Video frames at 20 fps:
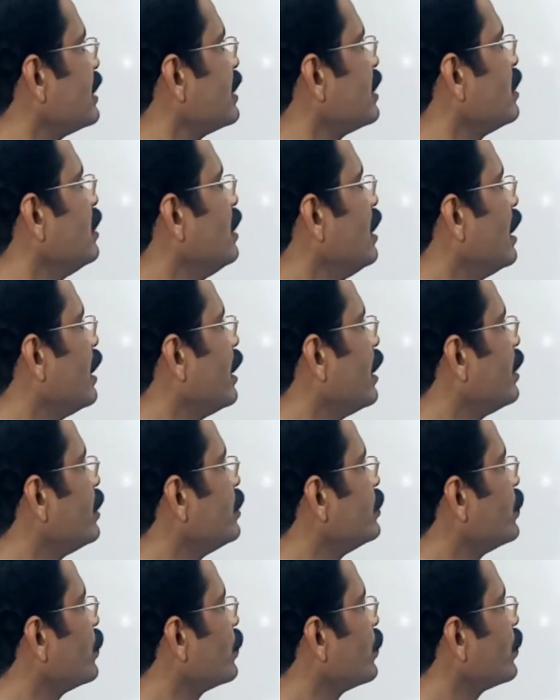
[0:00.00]

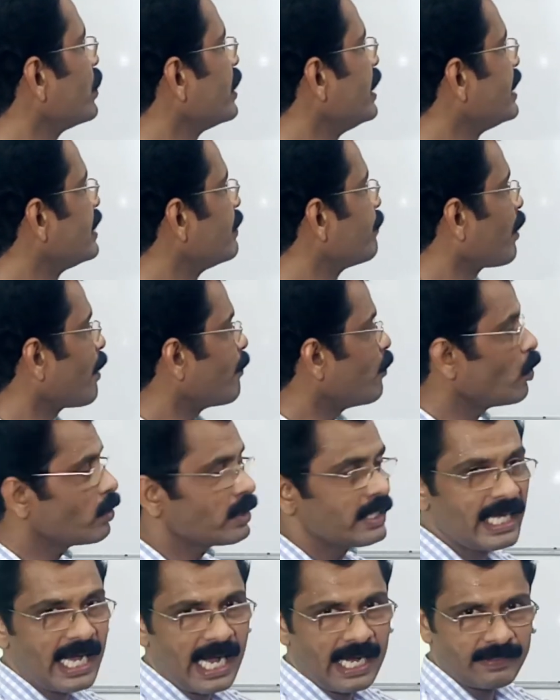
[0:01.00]
it
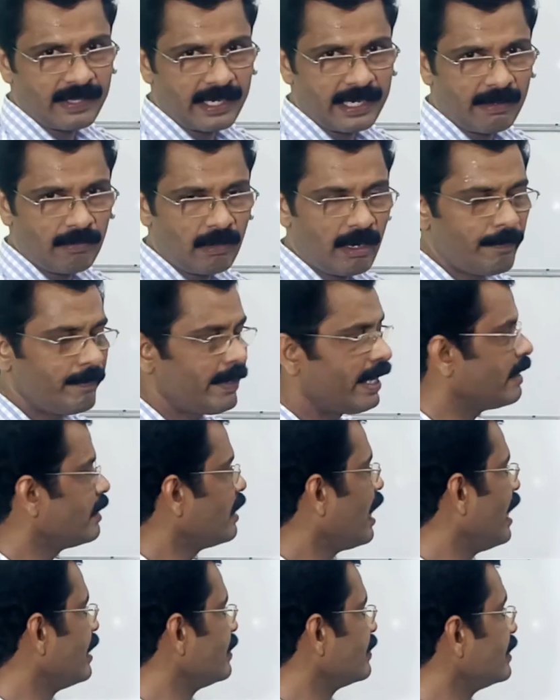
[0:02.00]
promote the underdevelopment,
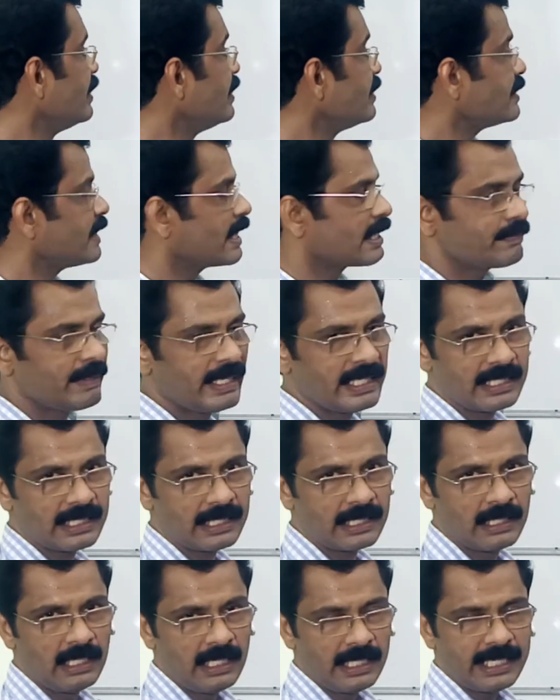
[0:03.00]
and third segment,
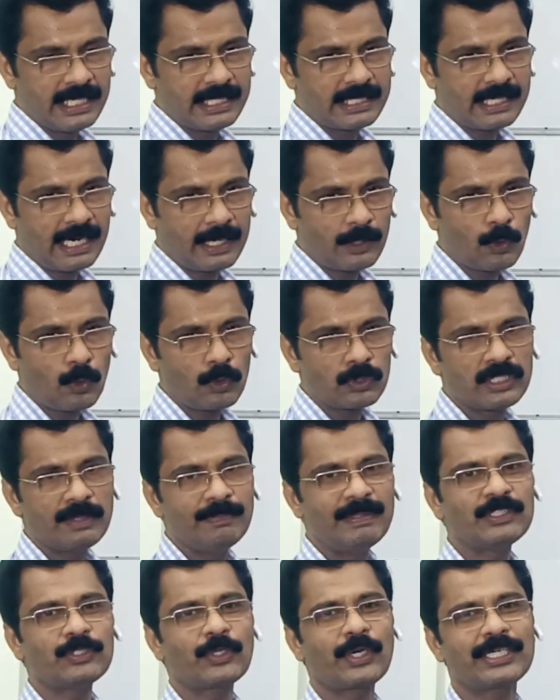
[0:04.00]
it controls the
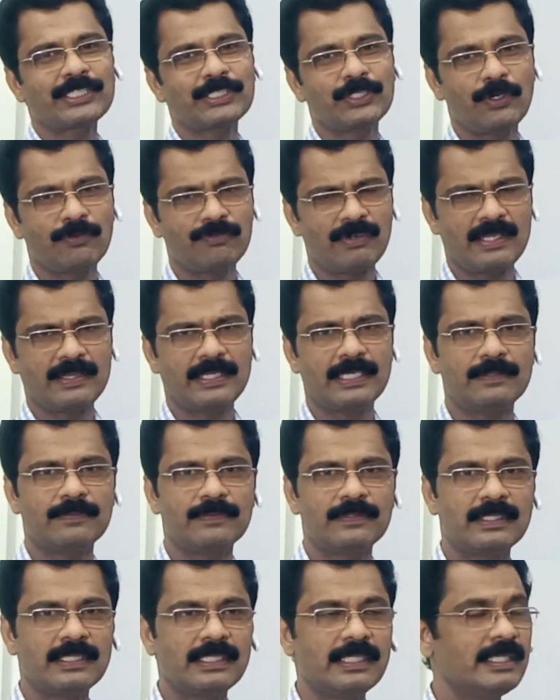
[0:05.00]
maturation of under.
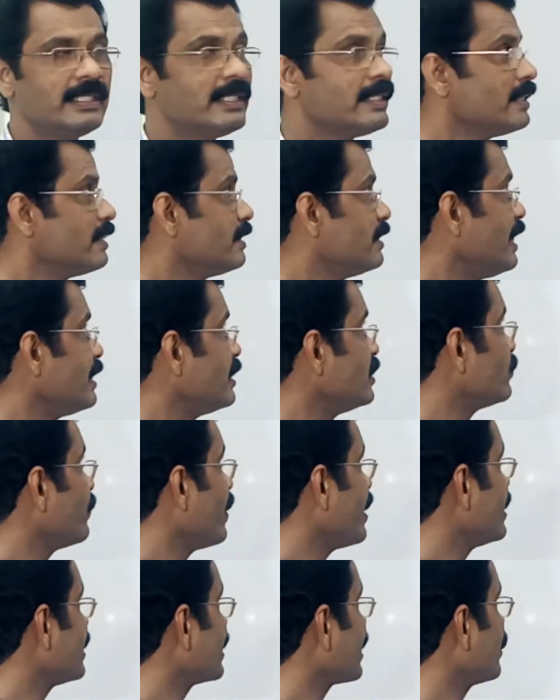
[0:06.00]
That is why
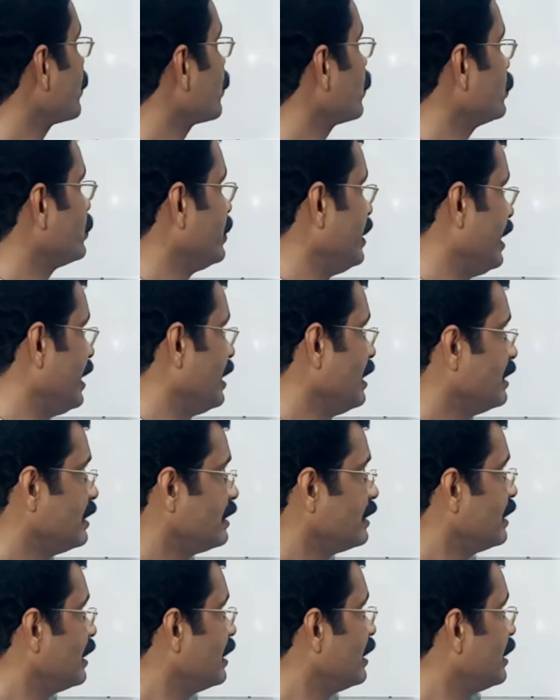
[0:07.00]
it controls the
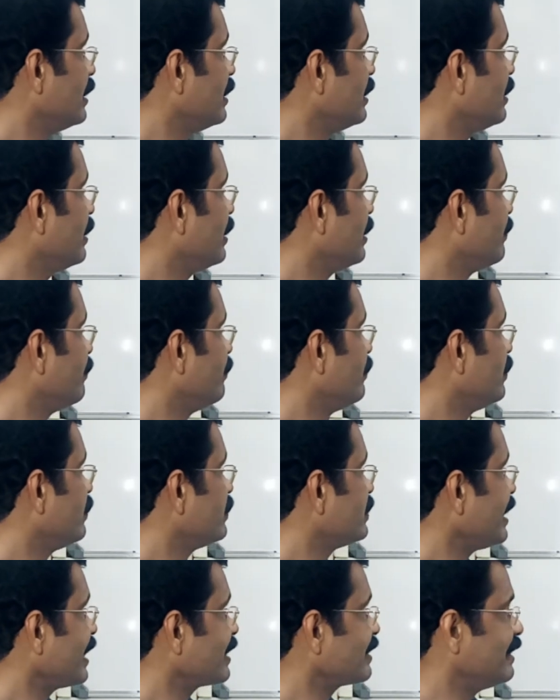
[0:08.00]

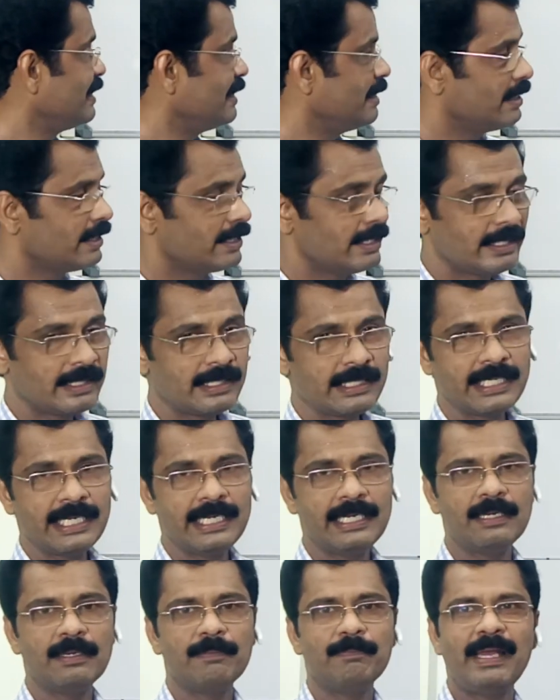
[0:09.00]
sex
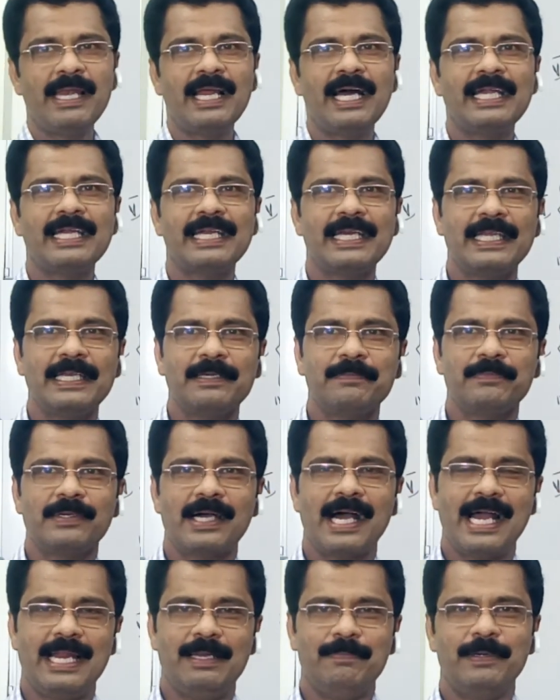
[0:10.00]
in Melandrium
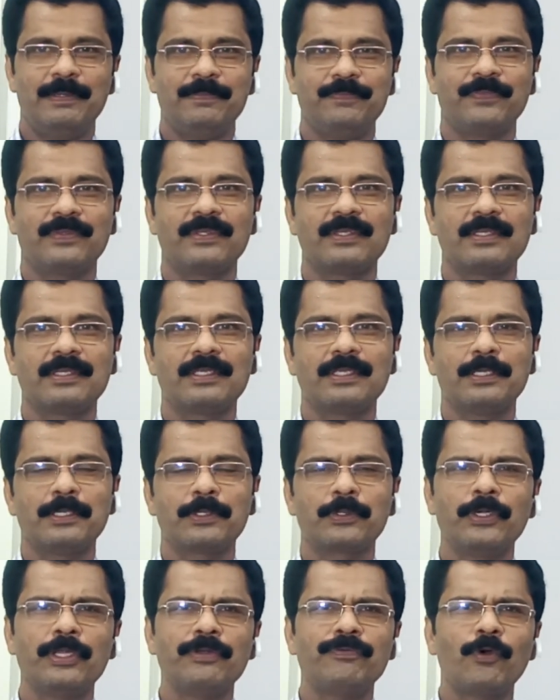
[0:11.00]
album.
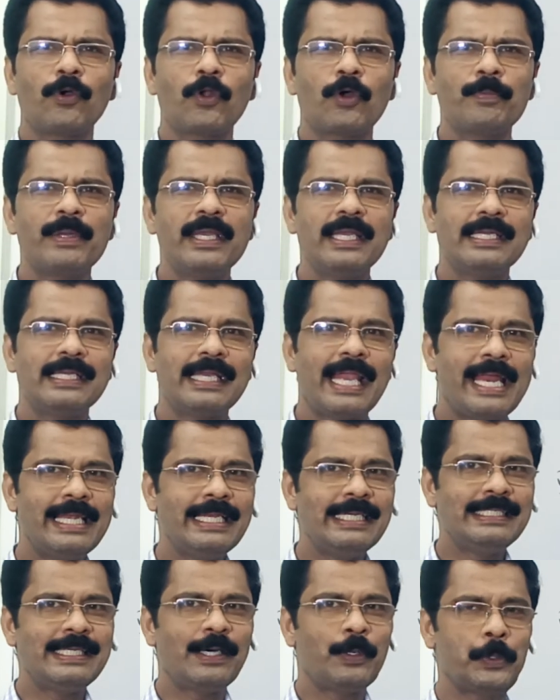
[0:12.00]
Would you follow me?
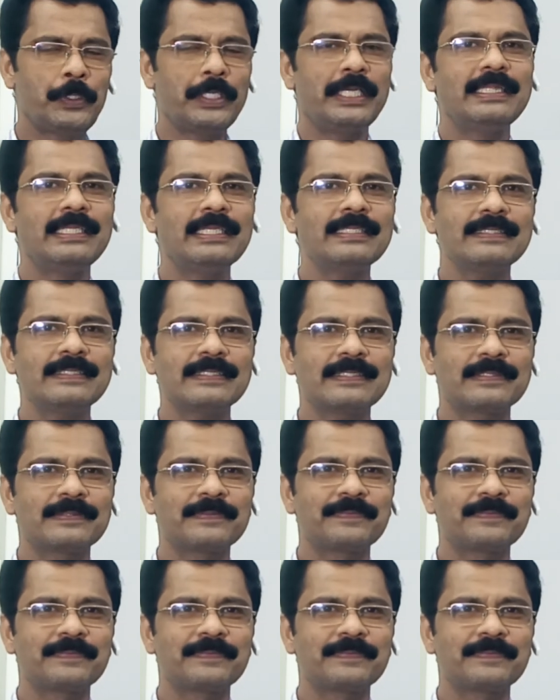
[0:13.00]
Any doubt in this?